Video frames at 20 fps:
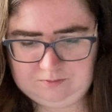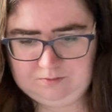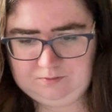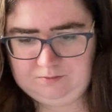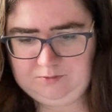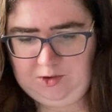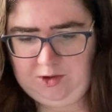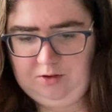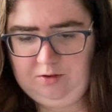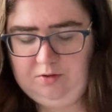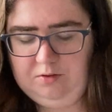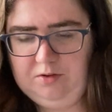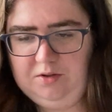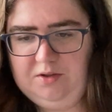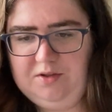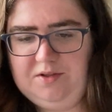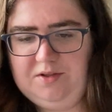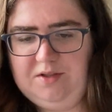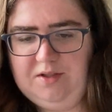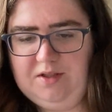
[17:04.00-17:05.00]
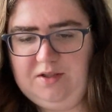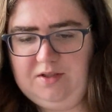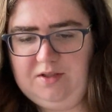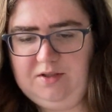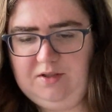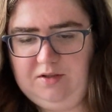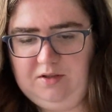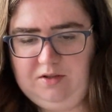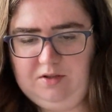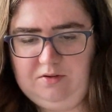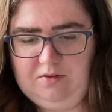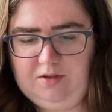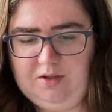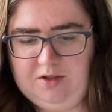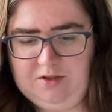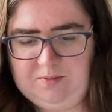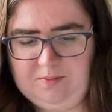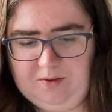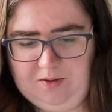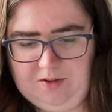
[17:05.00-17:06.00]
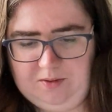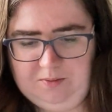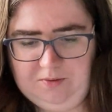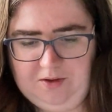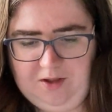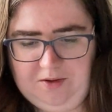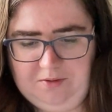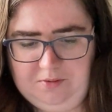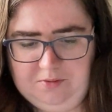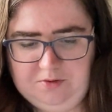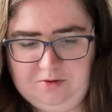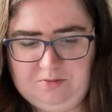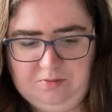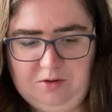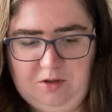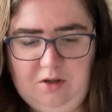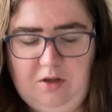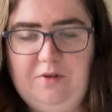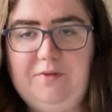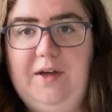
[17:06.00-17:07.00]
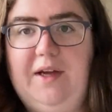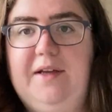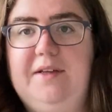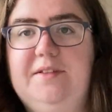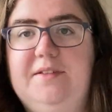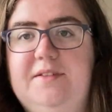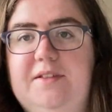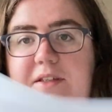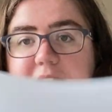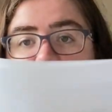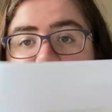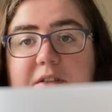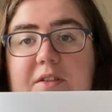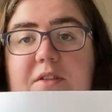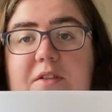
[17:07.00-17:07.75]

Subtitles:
It doesn't say who that's by, but that one's one off Etsy.